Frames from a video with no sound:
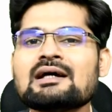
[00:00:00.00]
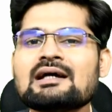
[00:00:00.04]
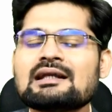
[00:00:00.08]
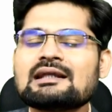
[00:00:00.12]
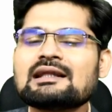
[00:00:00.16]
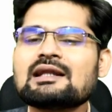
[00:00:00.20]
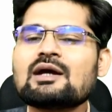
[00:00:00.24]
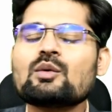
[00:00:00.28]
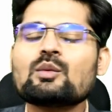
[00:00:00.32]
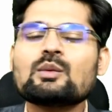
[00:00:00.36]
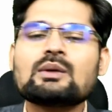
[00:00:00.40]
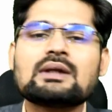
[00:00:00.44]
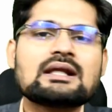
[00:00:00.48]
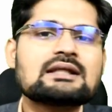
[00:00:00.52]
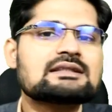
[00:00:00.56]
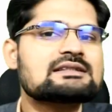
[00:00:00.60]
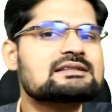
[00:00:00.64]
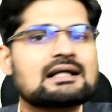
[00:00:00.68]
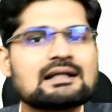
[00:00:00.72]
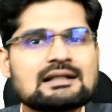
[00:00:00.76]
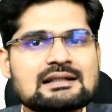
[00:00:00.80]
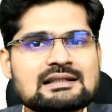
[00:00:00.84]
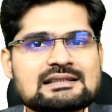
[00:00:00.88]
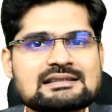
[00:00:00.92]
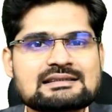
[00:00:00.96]
Now let's
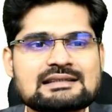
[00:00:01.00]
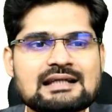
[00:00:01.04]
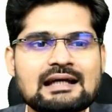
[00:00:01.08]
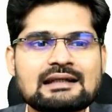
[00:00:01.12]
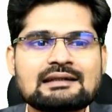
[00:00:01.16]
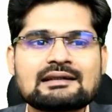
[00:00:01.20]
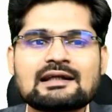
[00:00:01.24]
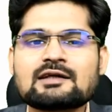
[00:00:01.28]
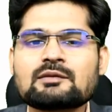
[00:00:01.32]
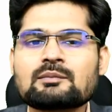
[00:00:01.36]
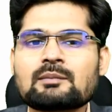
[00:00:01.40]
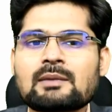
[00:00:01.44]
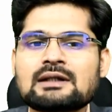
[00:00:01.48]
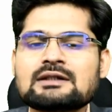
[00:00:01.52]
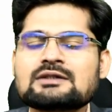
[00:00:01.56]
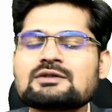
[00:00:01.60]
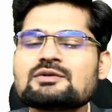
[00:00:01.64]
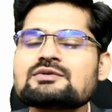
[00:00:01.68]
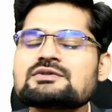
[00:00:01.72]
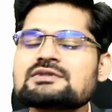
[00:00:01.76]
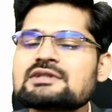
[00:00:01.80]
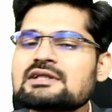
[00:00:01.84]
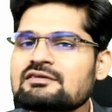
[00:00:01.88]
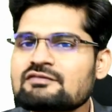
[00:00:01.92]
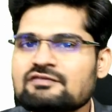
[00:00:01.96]
understand that
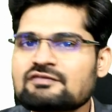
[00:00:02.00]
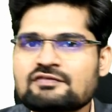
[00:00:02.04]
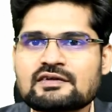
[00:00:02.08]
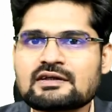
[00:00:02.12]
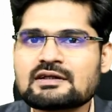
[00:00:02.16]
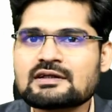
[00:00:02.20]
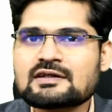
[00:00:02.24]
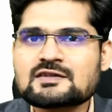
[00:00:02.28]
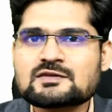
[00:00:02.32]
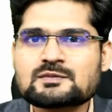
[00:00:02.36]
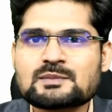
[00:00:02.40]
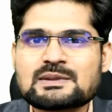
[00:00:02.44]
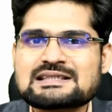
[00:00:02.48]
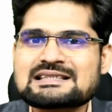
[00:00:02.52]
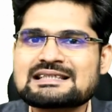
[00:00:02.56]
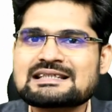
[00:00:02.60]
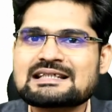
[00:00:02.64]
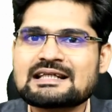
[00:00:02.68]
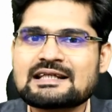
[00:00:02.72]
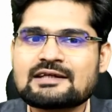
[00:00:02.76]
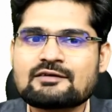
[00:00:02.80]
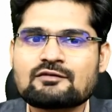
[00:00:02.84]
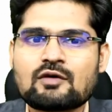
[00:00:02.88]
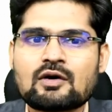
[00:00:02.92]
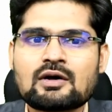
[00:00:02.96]
Malthusian fear is
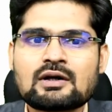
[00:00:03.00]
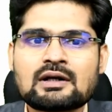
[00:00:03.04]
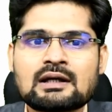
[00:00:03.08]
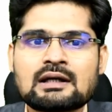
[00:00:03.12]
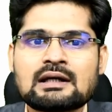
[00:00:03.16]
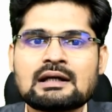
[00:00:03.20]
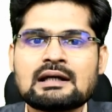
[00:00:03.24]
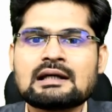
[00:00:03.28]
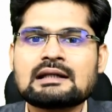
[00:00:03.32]
basically what?